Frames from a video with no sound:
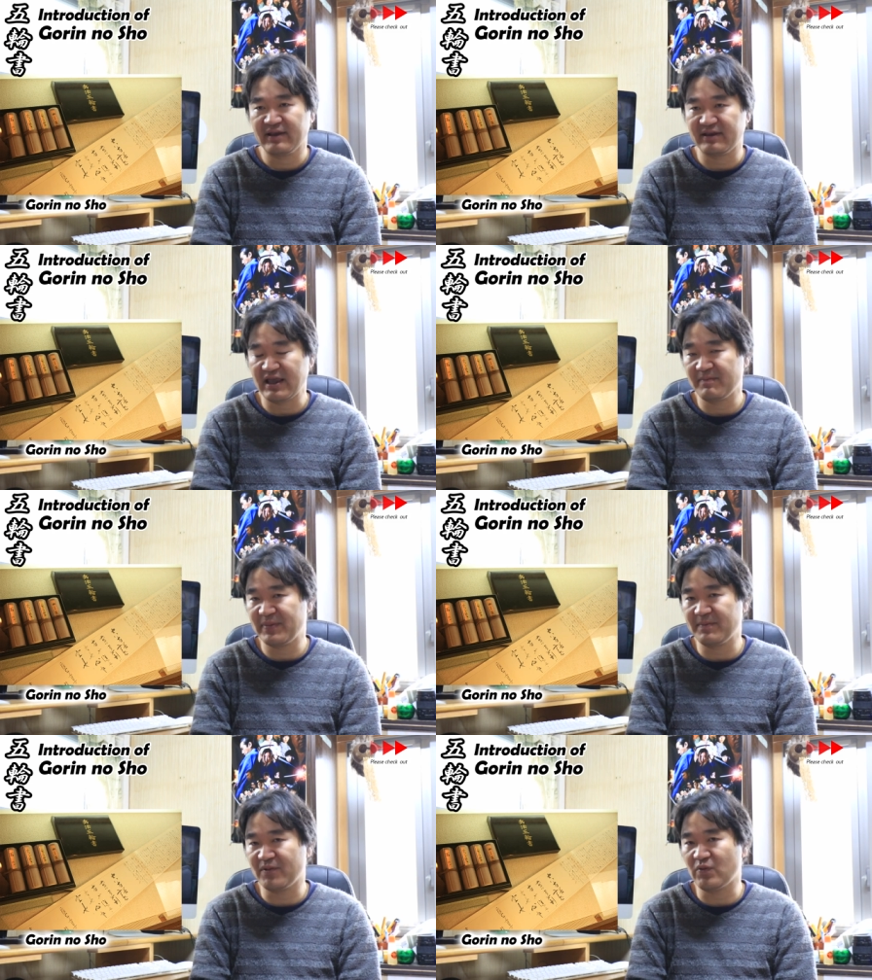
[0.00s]
Then
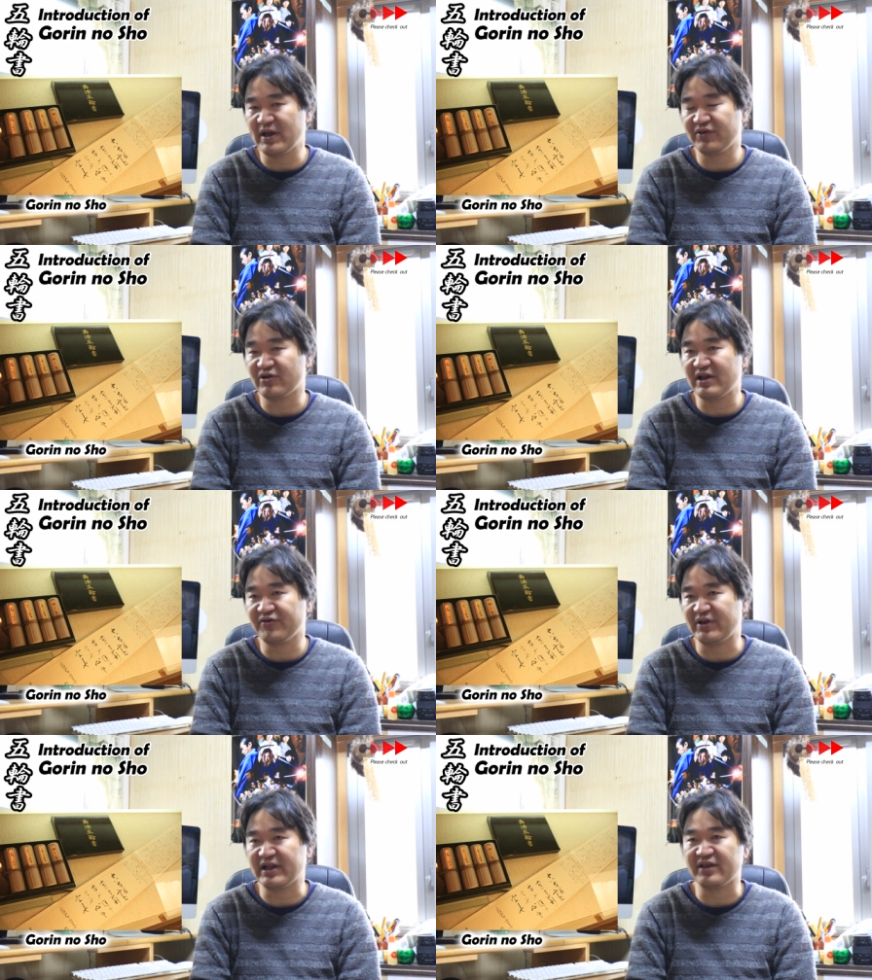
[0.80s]
people went
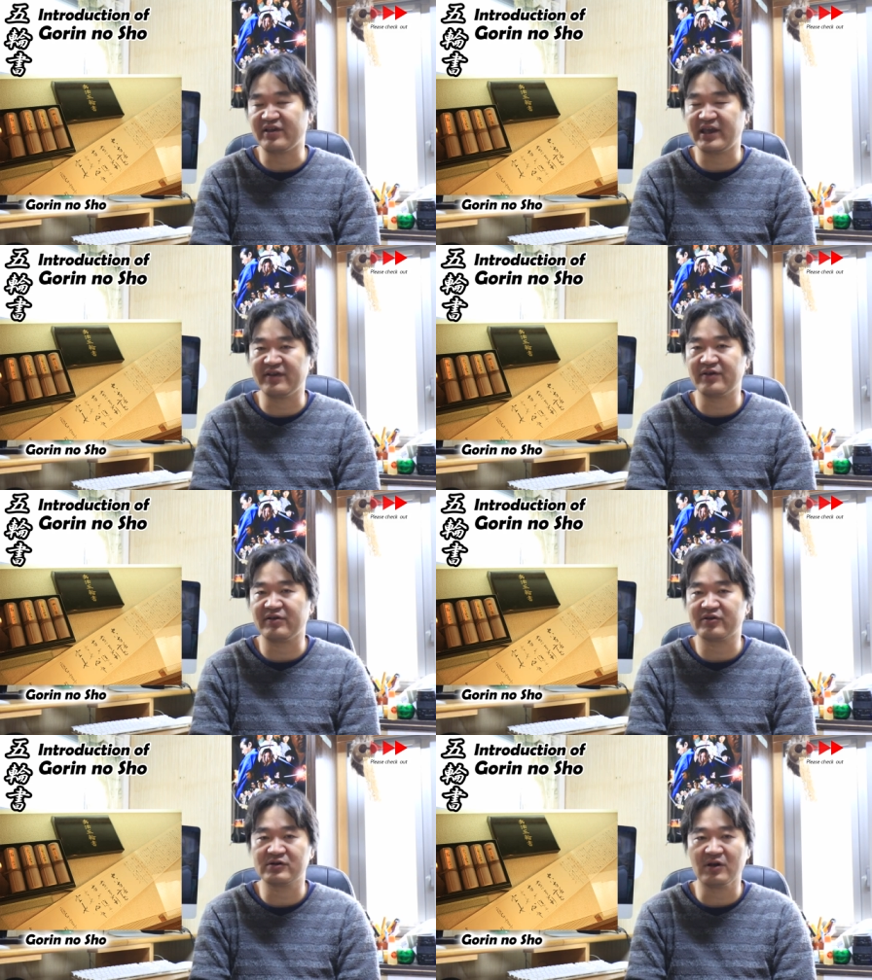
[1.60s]
translated his
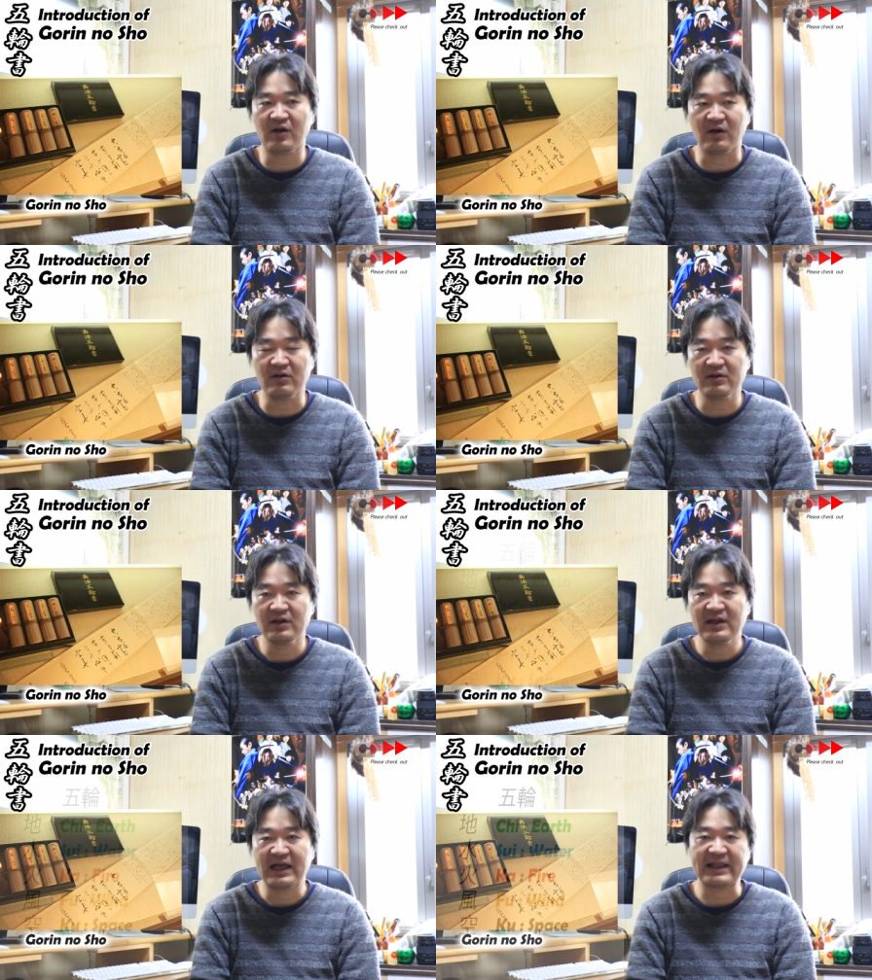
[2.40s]
score
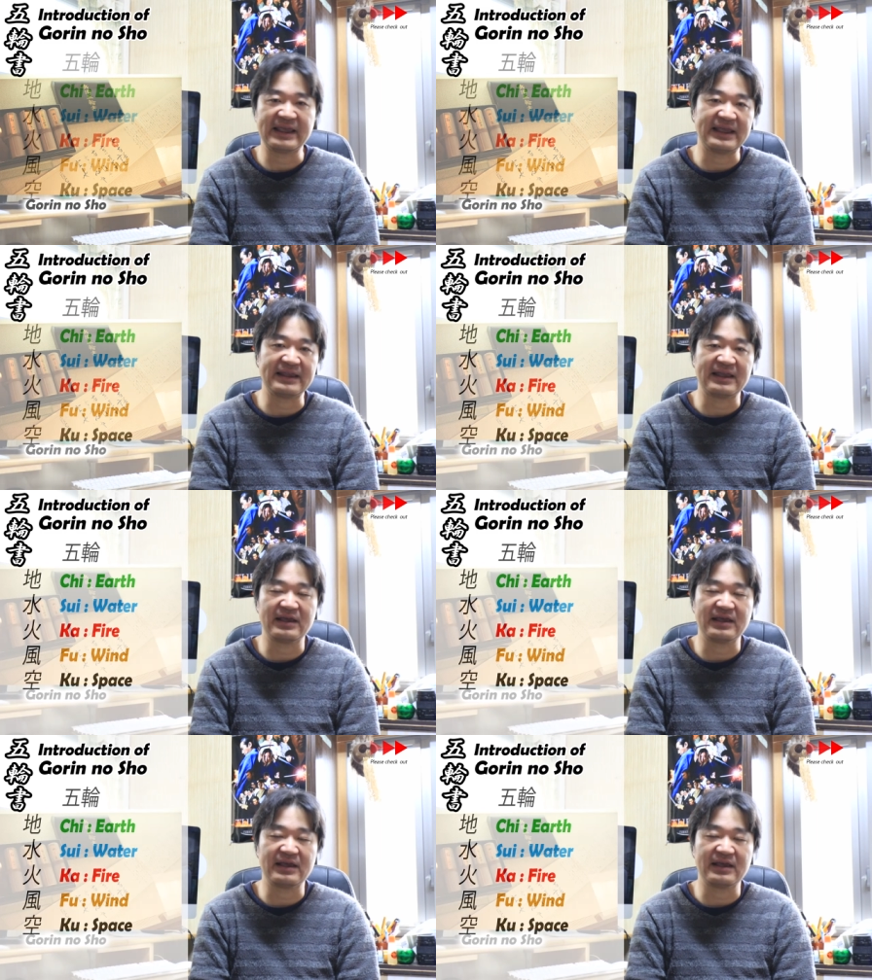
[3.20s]
and he